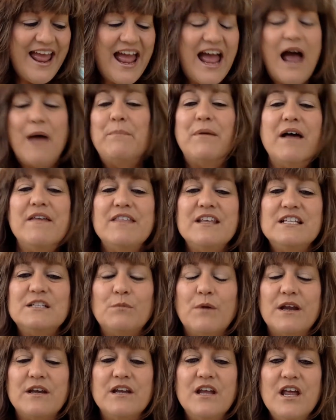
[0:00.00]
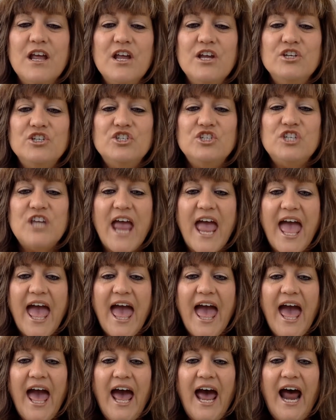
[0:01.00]
How about this one?
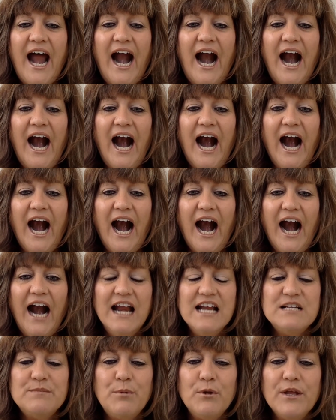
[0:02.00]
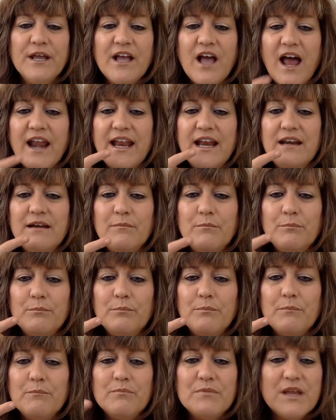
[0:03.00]
Che. He's pulling on it.
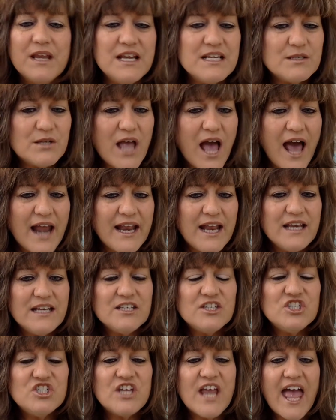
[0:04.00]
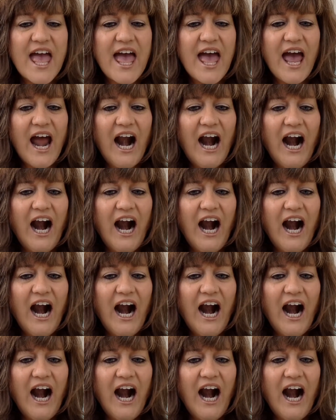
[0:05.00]
He's got it. Cherry.